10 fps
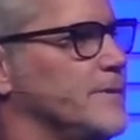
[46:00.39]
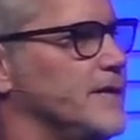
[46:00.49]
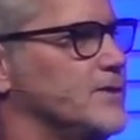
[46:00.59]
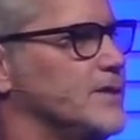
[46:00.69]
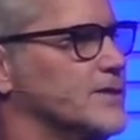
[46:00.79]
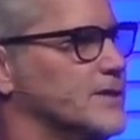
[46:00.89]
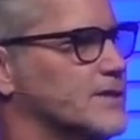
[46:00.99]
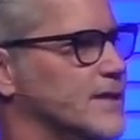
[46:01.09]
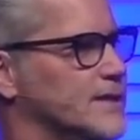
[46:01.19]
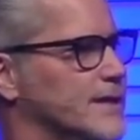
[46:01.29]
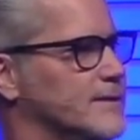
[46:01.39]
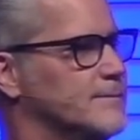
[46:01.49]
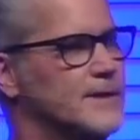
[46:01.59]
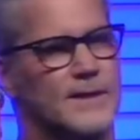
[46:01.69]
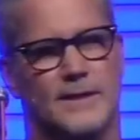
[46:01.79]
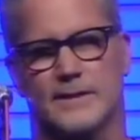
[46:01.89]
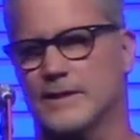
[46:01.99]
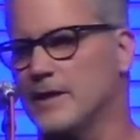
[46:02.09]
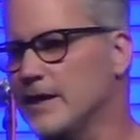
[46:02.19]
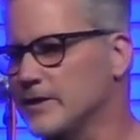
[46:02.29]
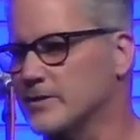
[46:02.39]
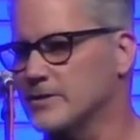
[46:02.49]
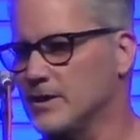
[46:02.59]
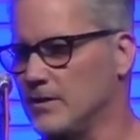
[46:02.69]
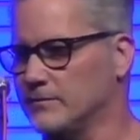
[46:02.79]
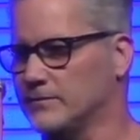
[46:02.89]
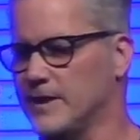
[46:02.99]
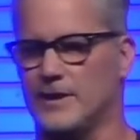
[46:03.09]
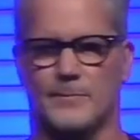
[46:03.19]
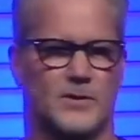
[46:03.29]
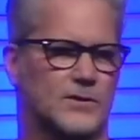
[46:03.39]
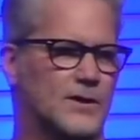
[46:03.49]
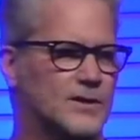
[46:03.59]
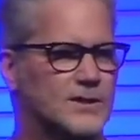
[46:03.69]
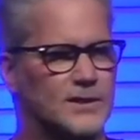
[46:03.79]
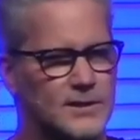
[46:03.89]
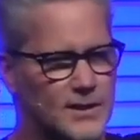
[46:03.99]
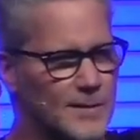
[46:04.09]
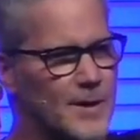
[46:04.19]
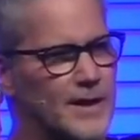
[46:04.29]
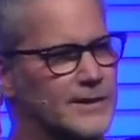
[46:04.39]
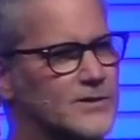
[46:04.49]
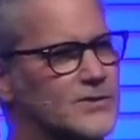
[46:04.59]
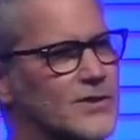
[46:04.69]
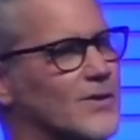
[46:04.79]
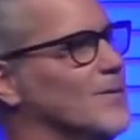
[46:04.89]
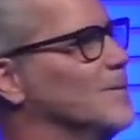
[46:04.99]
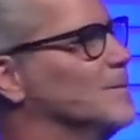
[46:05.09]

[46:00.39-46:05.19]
me, Jesus said, let him deny yourself, take up your cross, and come on, let's go.